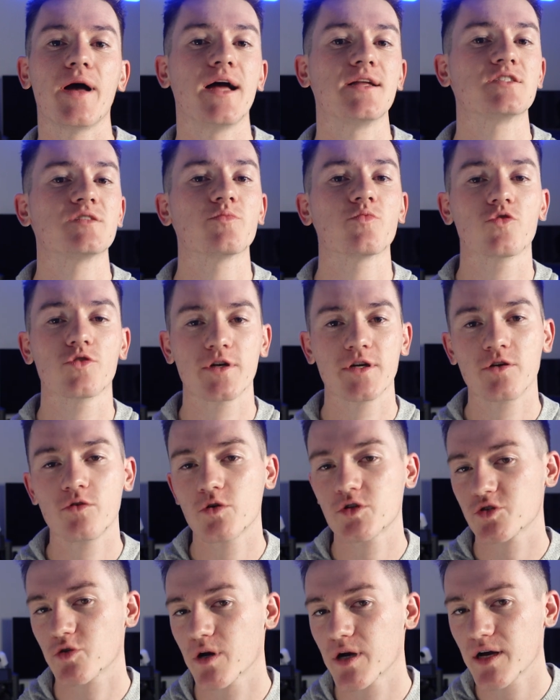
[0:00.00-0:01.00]
and some really
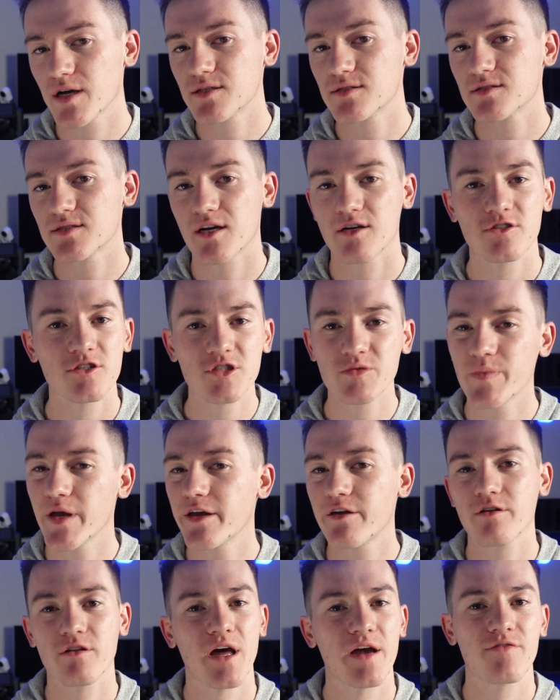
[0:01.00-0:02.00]
cool shortcuts that'll just
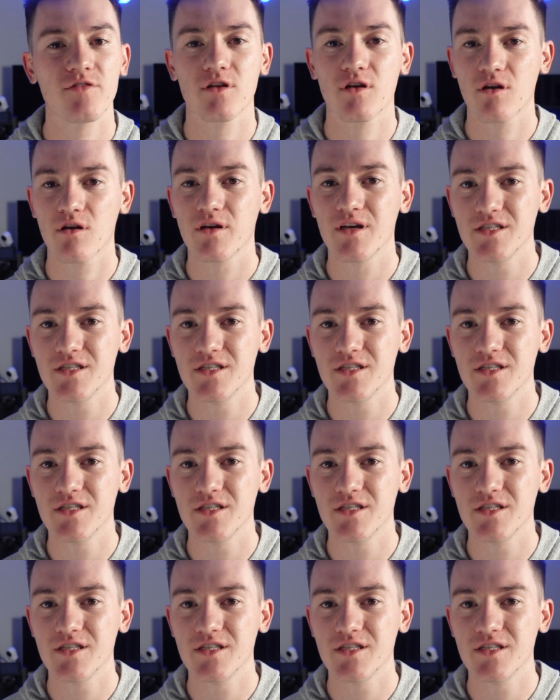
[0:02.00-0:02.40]
make your life a little